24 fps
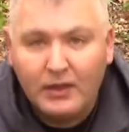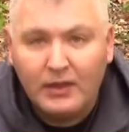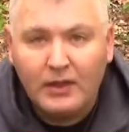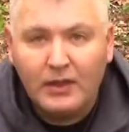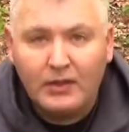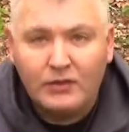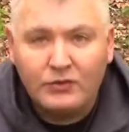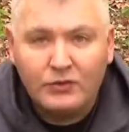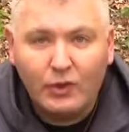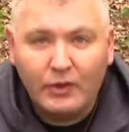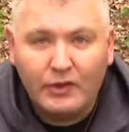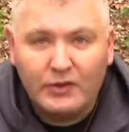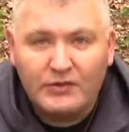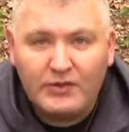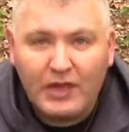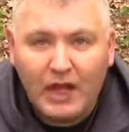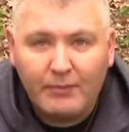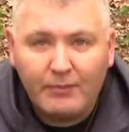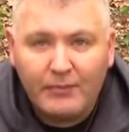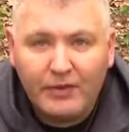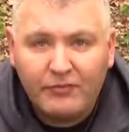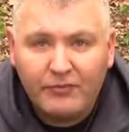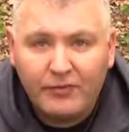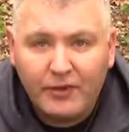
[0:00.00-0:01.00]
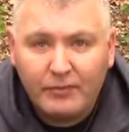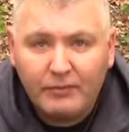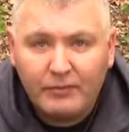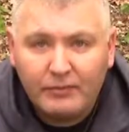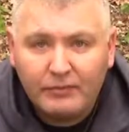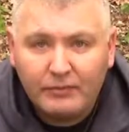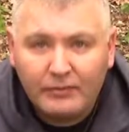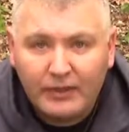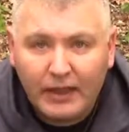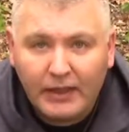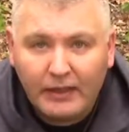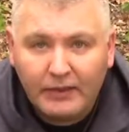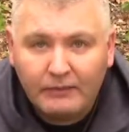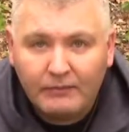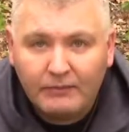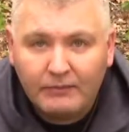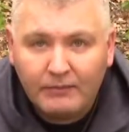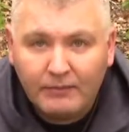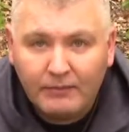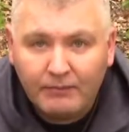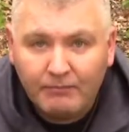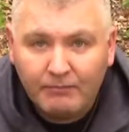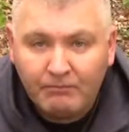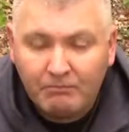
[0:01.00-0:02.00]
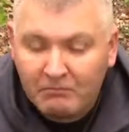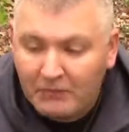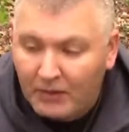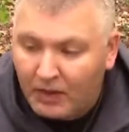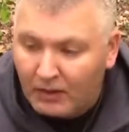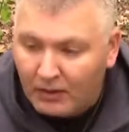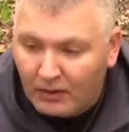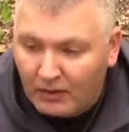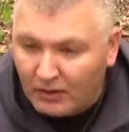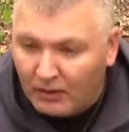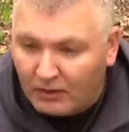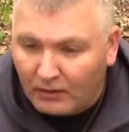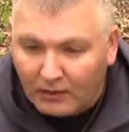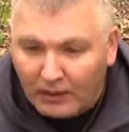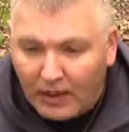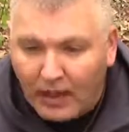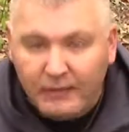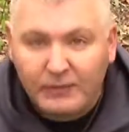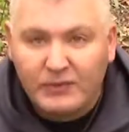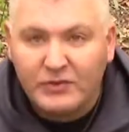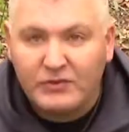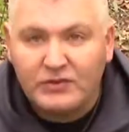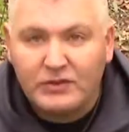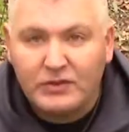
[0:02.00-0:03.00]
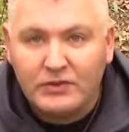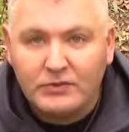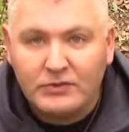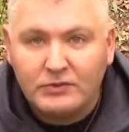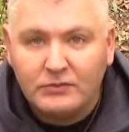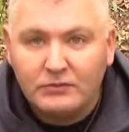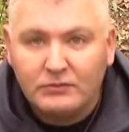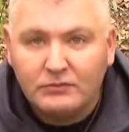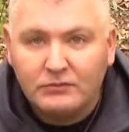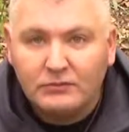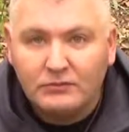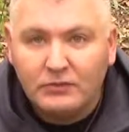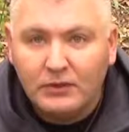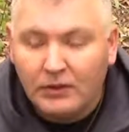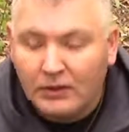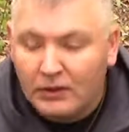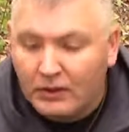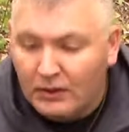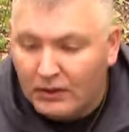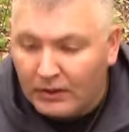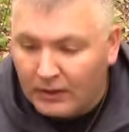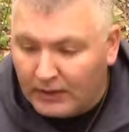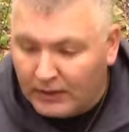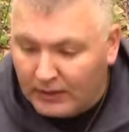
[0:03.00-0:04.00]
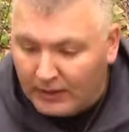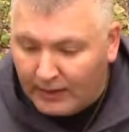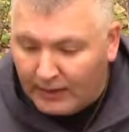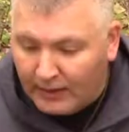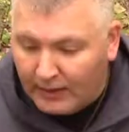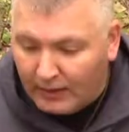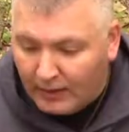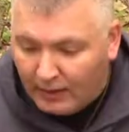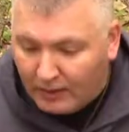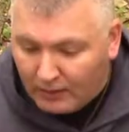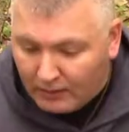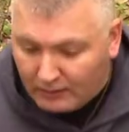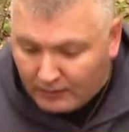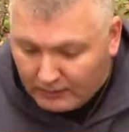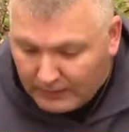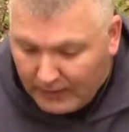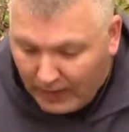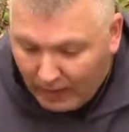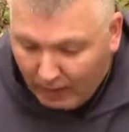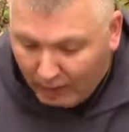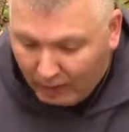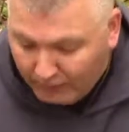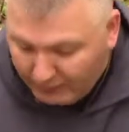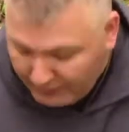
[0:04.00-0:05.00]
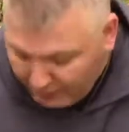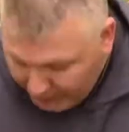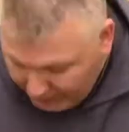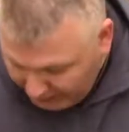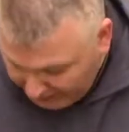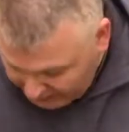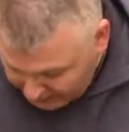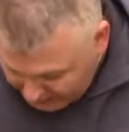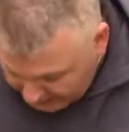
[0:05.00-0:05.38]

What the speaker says: is going to stop me from getting: Lyme disease. Now, the biggest